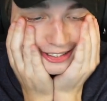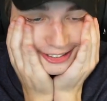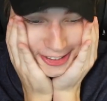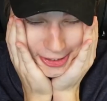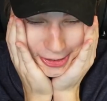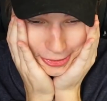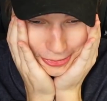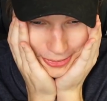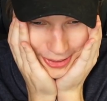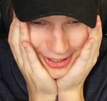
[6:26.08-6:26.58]

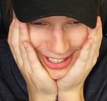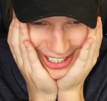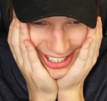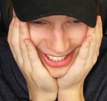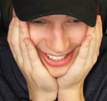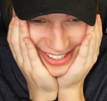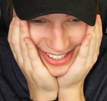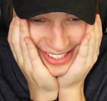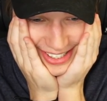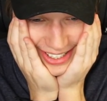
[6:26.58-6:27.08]
dude. What
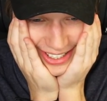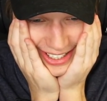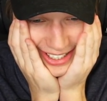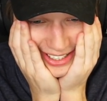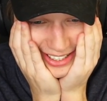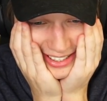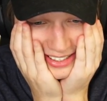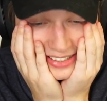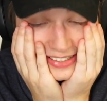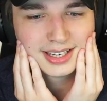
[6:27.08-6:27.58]
is
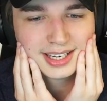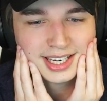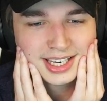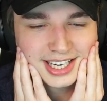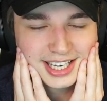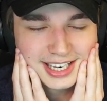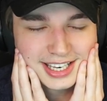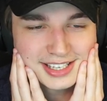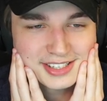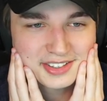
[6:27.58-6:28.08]
this?
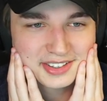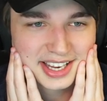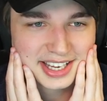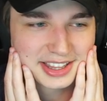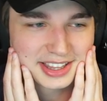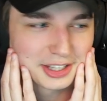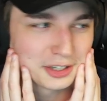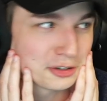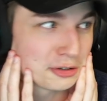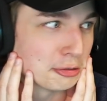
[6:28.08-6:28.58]
It is
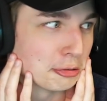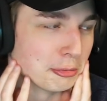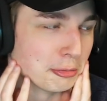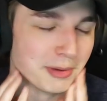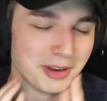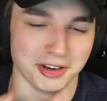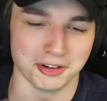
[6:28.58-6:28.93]
like the Truman